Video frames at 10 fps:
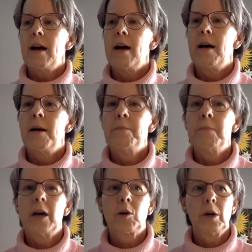
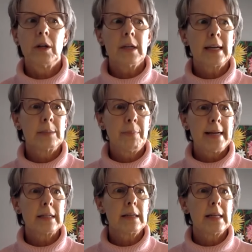Um, acrylic is
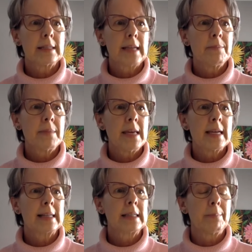basically the same
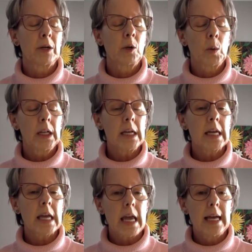thing, except
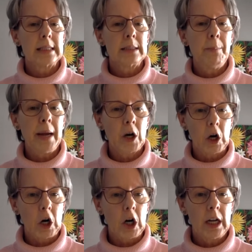acrylic is
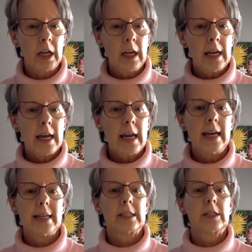bigger.
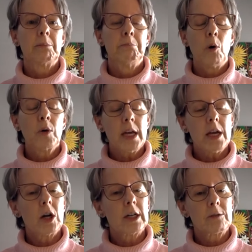It's
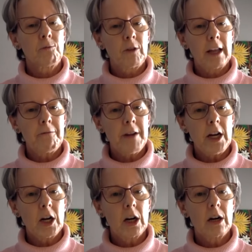bulkier, it's
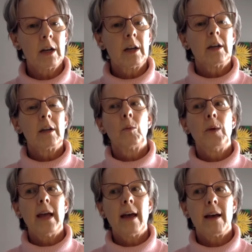fluffier.
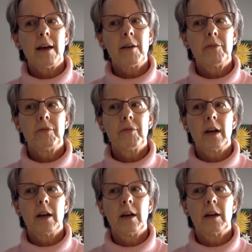We have,
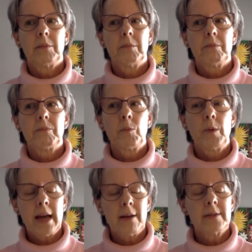um,
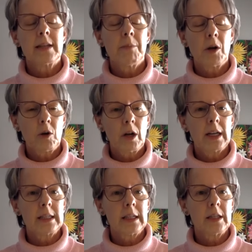we have some
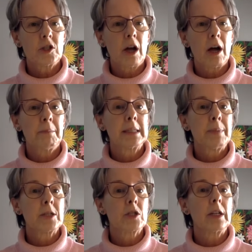acrylics in the shop,
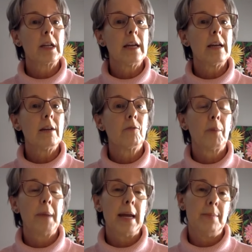especially
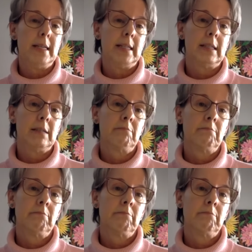for babies